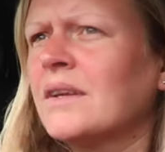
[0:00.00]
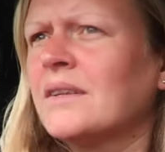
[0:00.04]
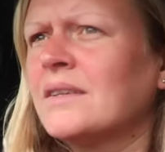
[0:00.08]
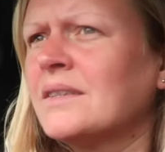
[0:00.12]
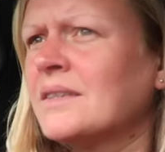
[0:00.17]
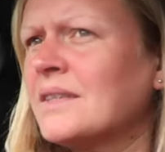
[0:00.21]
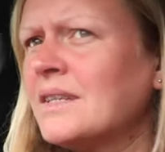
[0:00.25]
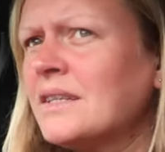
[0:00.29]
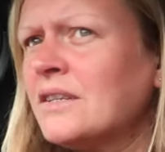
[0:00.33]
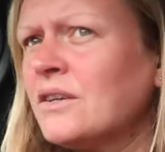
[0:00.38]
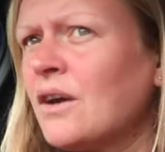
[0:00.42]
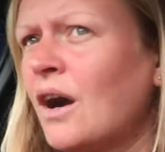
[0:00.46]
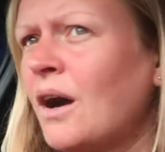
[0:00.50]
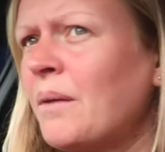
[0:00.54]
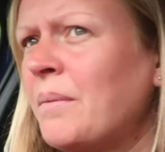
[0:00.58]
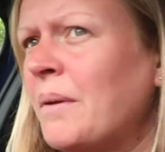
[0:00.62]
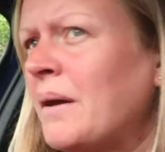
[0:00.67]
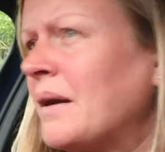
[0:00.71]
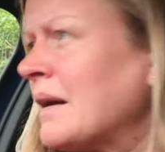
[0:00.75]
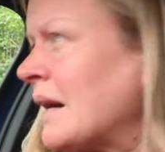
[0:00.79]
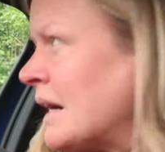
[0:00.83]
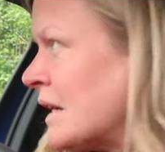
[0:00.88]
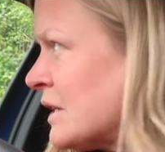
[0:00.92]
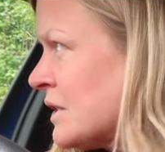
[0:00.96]
This car
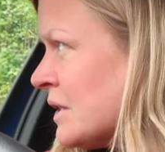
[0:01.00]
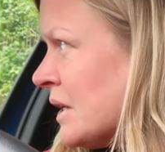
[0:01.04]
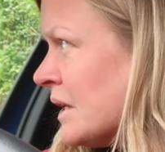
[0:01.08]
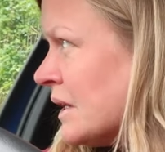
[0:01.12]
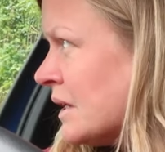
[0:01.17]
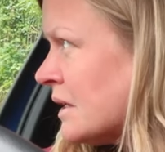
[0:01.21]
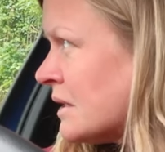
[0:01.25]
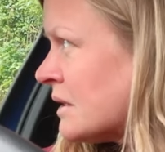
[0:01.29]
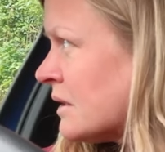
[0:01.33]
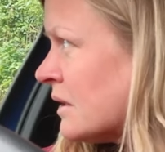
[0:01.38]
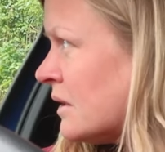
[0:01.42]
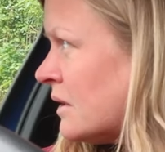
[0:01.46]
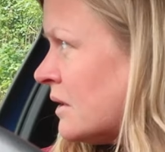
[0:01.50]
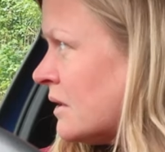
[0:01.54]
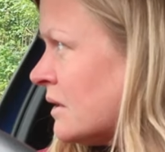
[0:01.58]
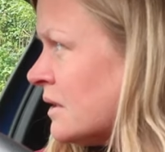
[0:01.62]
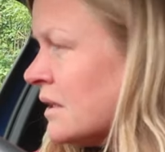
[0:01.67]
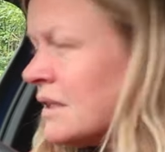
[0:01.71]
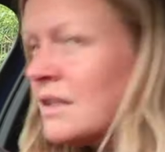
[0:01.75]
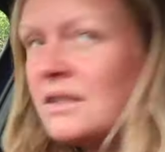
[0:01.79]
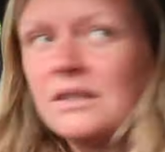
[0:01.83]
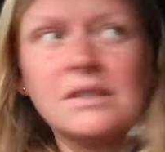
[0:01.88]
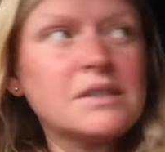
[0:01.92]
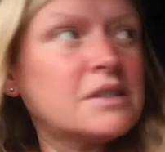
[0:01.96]
park, actually, as
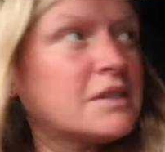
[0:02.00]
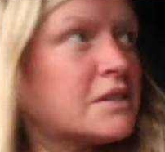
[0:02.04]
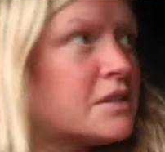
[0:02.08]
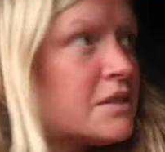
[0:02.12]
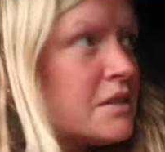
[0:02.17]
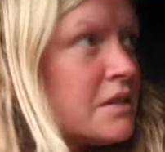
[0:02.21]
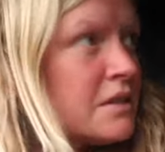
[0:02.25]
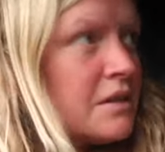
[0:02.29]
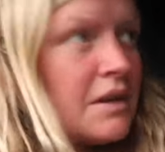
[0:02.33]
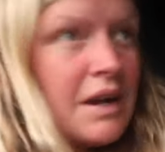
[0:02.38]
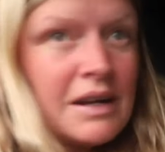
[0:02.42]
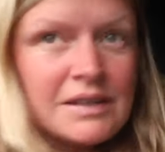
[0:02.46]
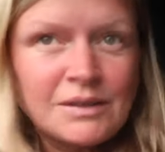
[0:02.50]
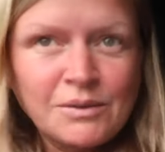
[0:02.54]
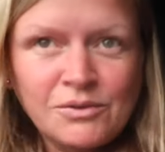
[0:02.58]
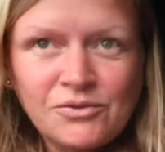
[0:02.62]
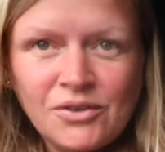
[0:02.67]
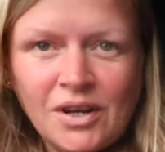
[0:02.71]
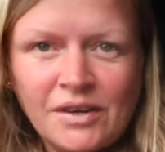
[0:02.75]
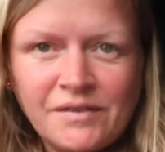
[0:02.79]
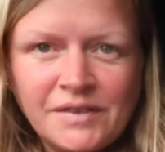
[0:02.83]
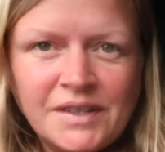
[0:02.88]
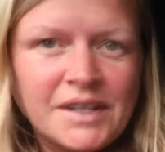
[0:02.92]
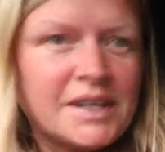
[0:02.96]
I was
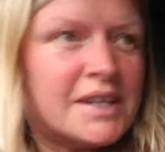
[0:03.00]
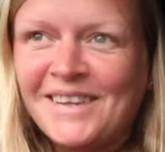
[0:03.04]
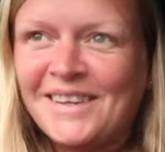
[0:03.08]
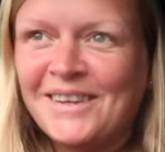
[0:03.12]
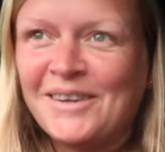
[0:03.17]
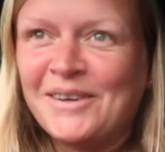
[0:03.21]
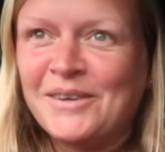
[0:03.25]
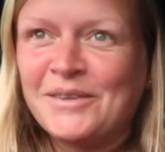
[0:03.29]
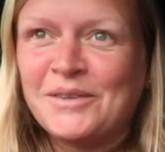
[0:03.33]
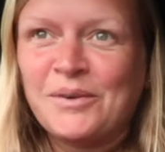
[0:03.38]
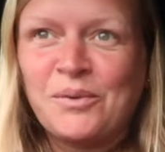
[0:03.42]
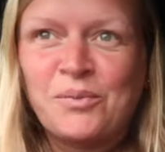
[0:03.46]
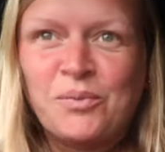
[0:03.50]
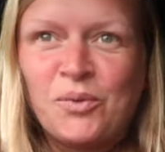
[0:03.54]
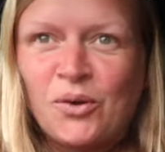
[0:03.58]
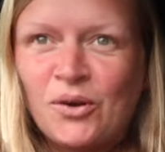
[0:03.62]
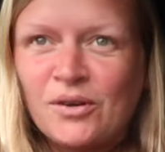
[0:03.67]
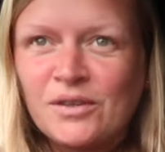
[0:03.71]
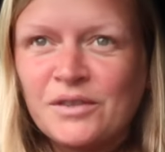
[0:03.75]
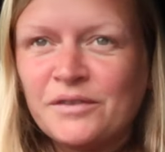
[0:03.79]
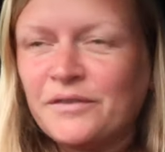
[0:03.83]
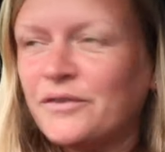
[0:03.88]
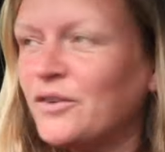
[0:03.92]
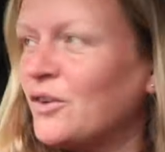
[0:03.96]
driving in, there's a
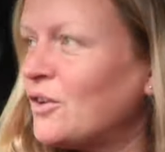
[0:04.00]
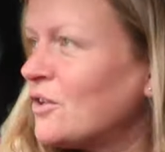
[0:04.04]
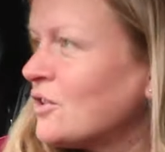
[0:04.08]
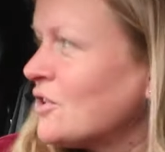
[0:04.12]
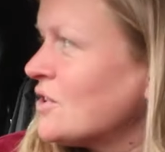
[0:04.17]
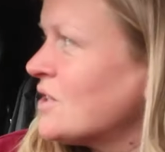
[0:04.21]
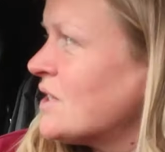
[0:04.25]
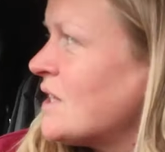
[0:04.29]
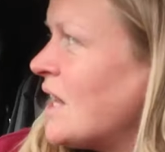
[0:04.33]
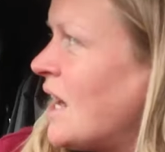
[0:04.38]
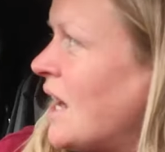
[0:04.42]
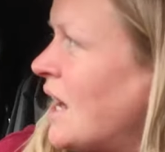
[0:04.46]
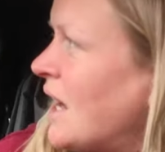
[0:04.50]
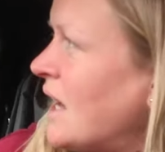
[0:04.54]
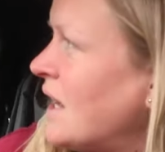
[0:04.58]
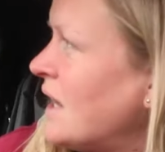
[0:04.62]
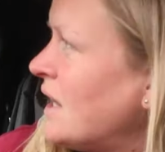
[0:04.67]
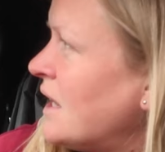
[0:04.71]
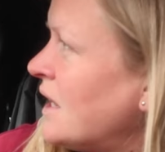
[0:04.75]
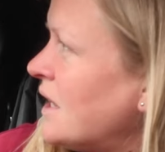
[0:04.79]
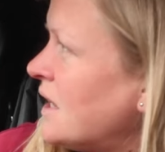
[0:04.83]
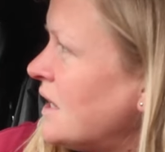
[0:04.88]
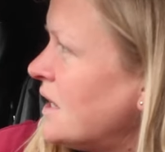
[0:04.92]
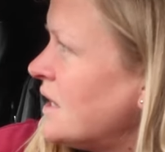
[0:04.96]
waterfall just there.
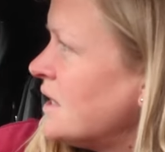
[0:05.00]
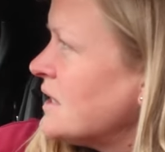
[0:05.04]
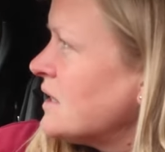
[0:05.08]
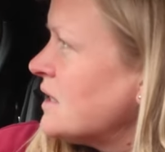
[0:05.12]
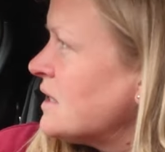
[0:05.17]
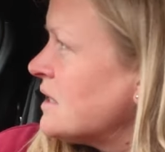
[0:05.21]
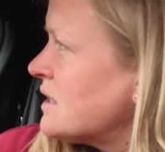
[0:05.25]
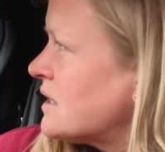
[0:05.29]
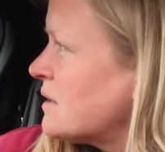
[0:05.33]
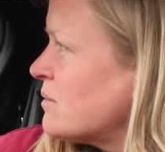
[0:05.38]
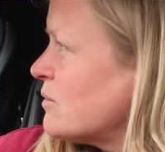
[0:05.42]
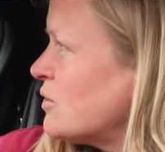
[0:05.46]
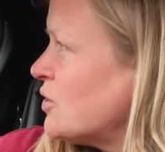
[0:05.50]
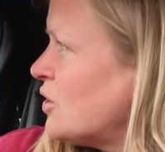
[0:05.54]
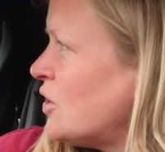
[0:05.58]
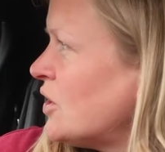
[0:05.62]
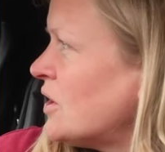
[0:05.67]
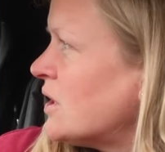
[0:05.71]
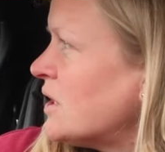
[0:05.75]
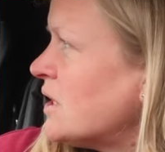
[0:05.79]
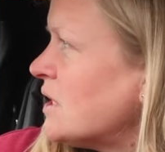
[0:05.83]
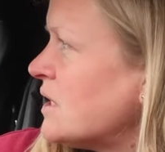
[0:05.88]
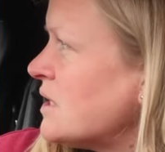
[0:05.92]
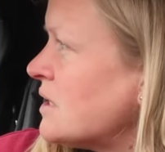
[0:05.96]
There's some
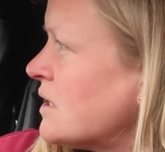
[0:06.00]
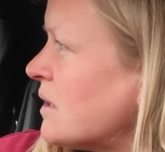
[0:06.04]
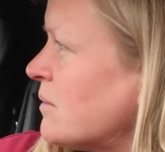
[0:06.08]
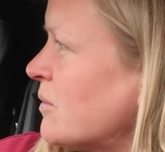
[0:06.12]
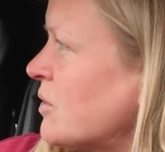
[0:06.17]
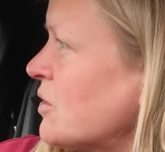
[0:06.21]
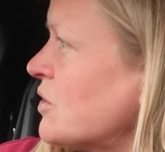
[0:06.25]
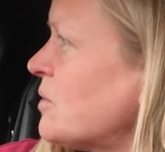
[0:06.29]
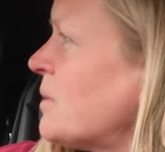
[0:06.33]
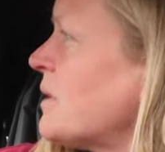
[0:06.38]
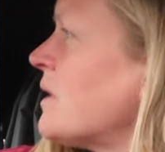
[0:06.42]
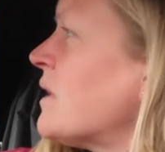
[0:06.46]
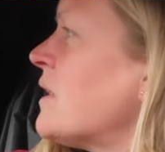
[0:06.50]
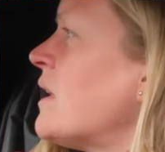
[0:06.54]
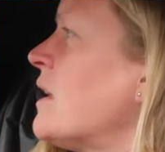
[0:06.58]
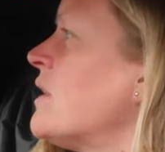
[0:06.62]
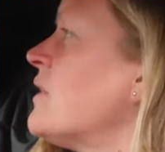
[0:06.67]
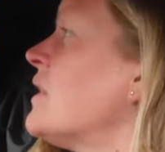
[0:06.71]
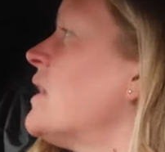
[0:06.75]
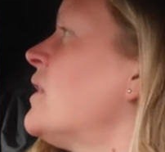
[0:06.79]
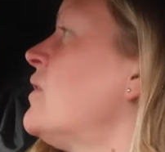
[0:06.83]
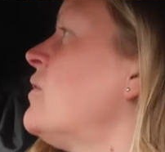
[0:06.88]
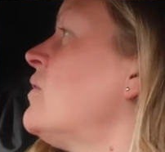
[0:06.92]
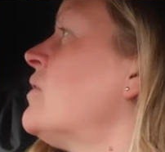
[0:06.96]
toilets. I'm not sure whether
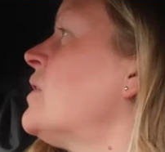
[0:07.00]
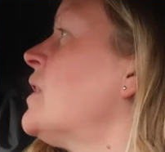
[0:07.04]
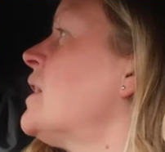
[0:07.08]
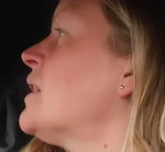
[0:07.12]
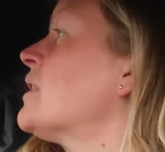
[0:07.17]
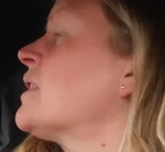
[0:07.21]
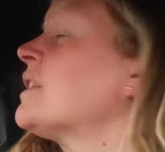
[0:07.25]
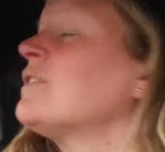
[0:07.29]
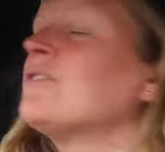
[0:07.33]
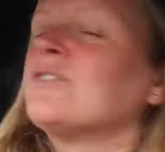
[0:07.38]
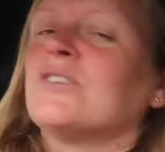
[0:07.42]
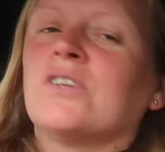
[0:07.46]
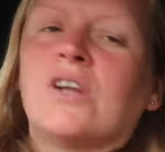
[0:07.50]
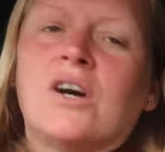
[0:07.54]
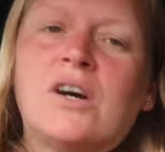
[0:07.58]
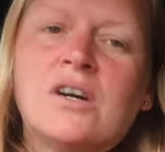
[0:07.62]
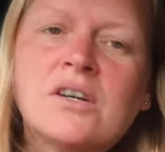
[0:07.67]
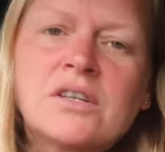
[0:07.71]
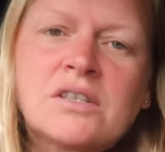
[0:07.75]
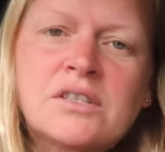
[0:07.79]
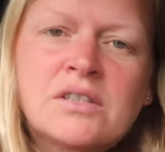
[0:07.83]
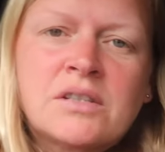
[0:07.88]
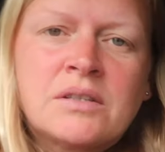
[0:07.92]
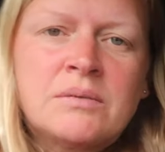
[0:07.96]
they look like they're
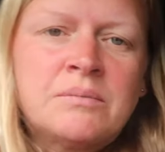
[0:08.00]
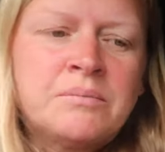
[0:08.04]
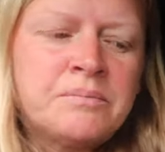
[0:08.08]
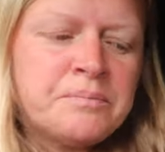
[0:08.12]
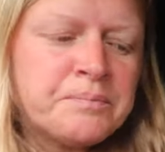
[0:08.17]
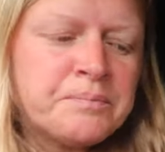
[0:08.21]
unlocked.